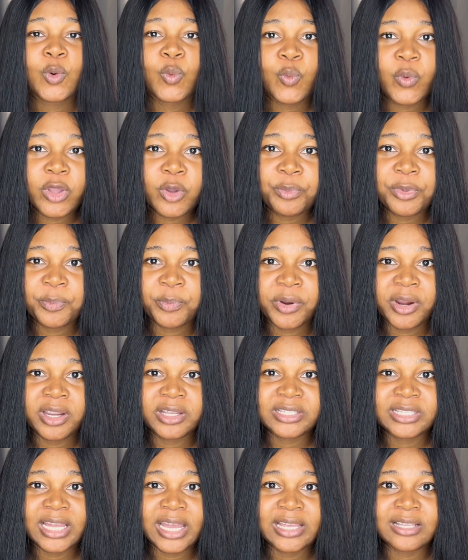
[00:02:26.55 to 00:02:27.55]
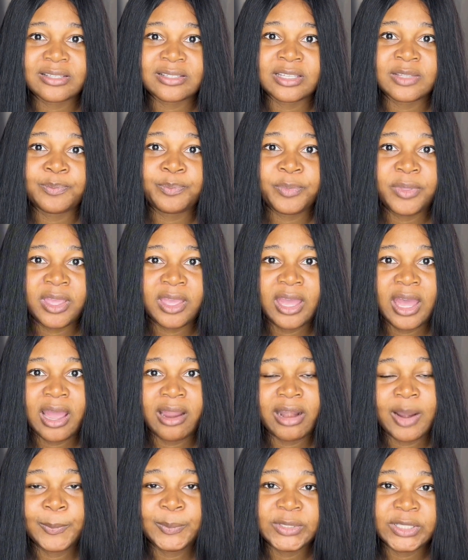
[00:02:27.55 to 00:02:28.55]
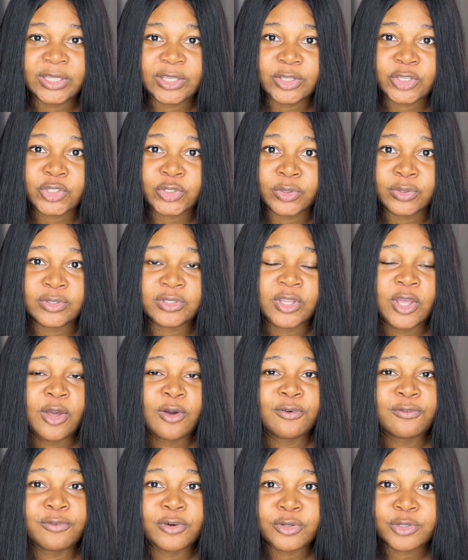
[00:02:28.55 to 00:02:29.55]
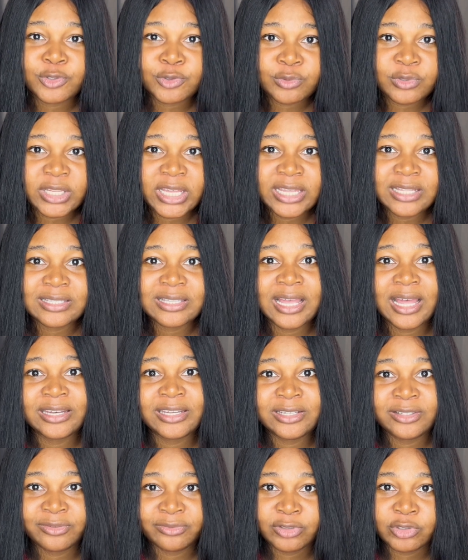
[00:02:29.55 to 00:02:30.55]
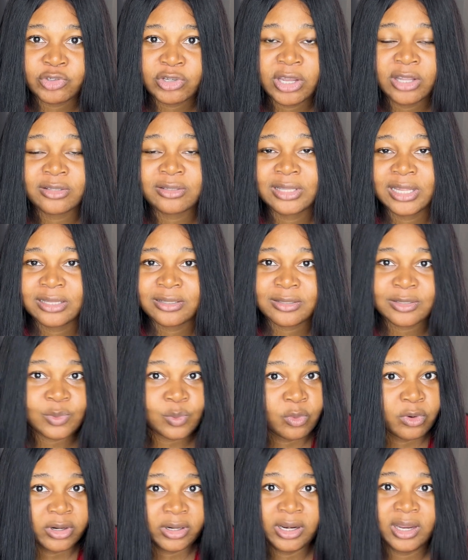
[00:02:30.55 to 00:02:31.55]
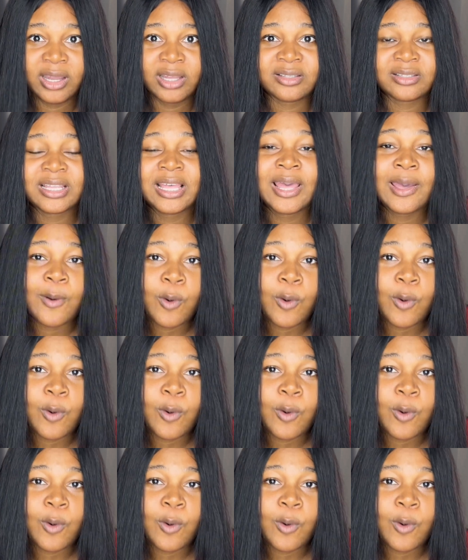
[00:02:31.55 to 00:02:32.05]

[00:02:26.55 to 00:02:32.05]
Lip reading: will be prioritizing PR applications for students and individuals, that is workers,